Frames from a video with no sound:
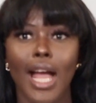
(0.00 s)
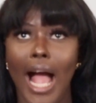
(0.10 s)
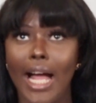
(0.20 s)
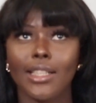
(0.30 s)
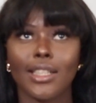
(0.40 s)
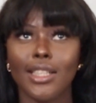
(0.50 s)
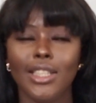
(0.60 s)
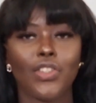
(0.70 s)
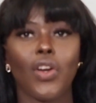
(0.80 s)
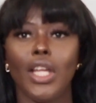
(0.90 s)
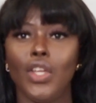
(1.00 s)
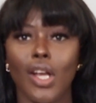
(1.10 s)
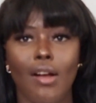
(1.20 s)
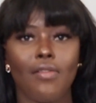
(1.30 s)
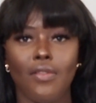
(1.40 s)
And literally you
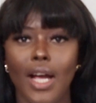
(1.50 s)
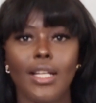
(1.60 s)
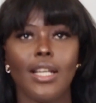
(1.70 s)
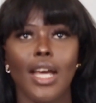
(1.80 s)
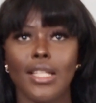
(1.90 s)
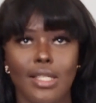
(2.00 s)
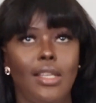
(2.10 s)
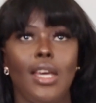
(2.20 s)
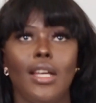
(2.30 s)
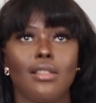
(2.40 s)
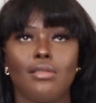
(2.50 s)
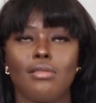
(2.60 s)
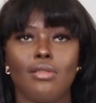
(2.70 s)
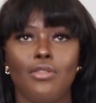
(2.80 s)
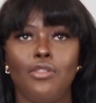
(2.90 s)
can find a ticket
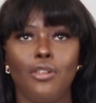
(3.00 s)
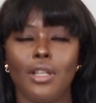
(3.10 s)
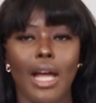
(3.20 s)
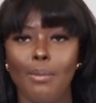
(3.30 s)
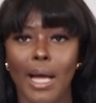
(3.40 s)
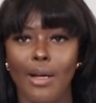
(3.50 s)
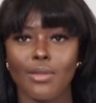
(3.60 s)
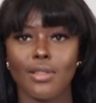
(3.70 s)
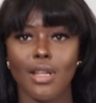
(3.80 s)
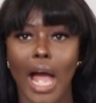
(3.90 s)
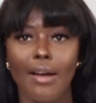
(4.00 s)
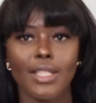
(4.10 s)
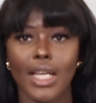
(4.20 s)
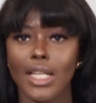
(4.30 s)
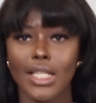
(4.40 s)
for nine pounds. I've
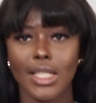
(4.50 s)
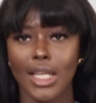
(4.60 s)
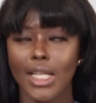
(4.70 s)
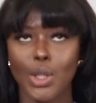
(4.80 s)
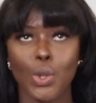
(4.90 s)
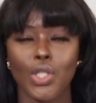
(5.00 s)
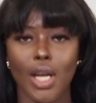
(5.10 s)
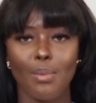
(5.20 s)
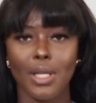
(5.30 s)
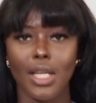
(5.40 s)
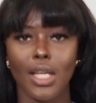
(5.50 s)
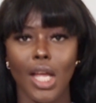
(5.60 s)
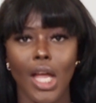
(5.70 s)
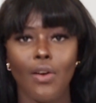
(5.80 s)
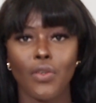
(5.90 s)
taken a ticket to Germany
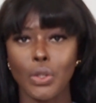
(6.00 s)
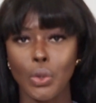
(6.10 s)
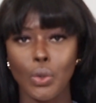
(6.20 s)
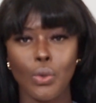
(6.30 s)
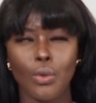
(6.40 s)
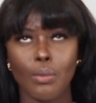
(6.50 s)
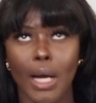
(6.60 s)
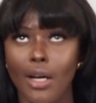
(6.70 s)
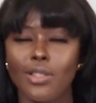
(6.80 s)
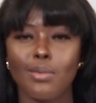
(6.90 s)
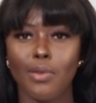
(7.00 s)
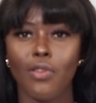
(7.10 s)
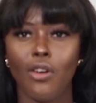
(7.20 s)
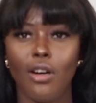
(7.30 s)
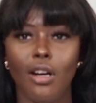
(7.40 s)
for two pounds
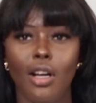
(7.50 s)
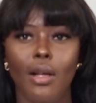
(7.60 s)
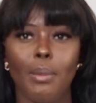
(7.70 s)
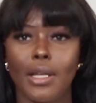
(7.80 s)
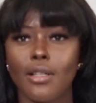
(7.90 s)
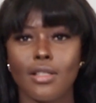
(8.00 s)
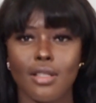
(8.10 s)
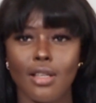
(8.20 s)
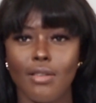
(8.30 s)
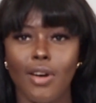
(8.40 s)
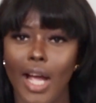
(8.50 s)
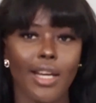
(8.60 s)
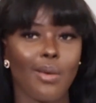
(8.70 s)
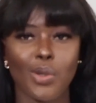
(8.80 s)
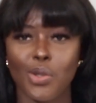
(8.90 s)
before, because
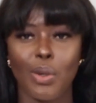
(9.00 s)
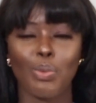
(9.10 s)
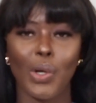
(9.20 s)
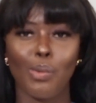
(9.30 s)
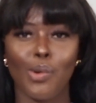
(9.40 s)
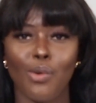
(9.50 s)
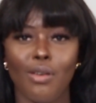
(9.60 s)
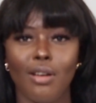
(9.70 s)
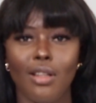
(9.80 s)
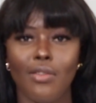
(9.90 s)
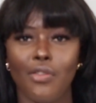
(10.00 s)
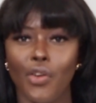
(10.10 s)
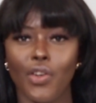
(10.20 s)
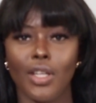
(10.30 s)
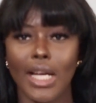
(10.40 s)
Ryanair was doing promo for
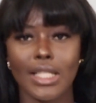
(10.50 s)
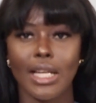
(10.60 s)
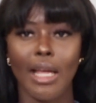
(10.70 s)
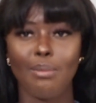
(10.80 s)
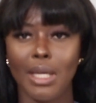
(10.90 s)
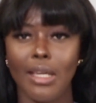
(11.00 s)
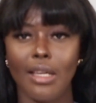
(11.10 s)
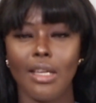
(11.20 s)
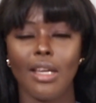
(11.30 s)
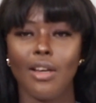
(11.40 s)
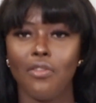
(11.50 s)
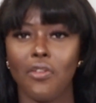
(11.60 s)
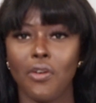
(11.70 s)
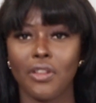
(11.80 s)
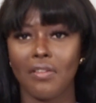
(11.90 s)
ninety-nine p
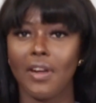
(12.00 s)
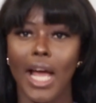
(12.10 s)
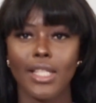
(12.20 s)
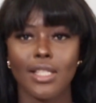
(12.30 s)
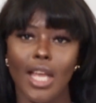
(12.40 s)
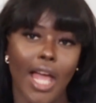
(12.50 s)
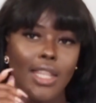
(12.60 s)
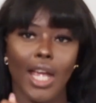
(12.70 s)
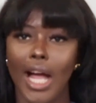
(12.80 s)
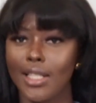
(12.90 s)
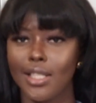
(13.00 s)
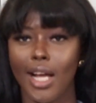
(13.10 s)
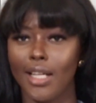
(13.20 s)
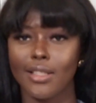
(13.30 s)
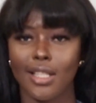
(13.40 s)
for the flight, and they add
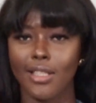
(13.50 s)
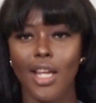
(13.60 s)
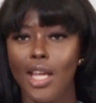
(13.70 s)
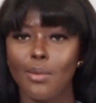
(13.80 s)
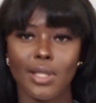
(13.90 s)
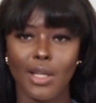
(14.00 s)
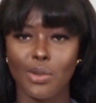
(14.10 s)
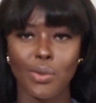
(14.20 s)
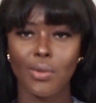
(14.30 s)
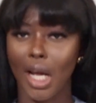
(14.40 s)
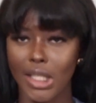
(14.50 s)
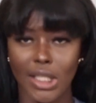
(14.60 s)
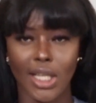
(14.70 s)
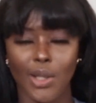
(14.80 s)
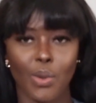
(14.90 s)
tax, and it was like two
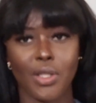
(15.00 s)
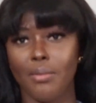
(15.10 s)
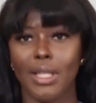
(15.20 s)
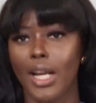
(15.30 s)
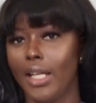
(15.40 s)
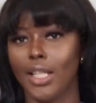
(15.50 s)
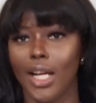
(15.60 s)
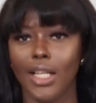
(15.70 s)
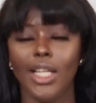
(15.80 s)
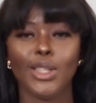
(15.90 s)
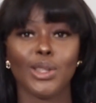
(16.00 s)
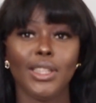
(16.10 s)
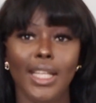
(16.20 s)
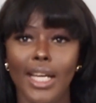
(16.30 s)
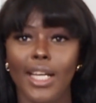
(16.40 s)
ninety-nine or something like that. So
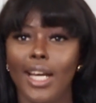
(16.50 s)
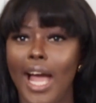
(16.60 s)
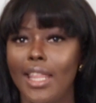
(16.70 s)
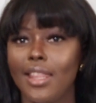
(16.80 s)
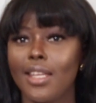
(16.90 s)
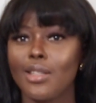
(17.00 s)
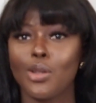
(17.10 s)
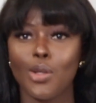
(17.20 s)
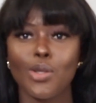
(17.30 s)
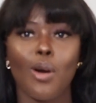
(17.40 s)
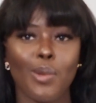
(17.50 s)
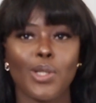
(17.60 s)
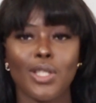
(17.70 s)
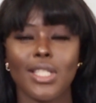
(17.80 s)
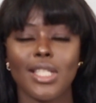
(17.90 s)
yeah, I think those
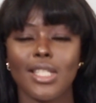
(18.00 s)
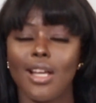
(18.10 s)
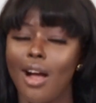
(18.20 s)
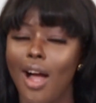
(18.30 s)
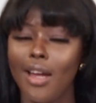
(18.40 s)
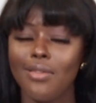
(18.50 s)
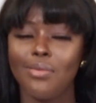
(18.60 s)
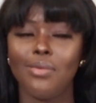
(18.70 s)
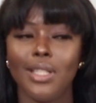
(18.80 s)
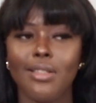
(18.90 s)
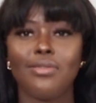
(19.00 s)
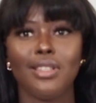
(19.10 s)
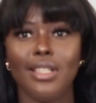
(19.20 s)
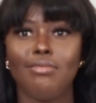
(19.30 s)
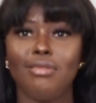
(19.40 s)
opportunities, I really
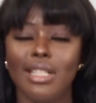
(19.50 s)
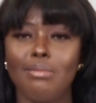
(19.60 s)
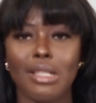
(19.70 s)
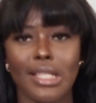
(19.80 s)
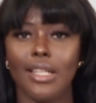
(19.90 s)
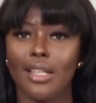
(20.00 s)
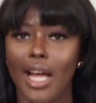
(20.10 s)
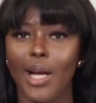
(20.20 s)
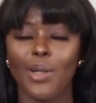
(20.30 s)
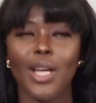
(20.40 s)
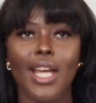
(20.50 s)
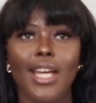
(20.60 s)
really really miss it now.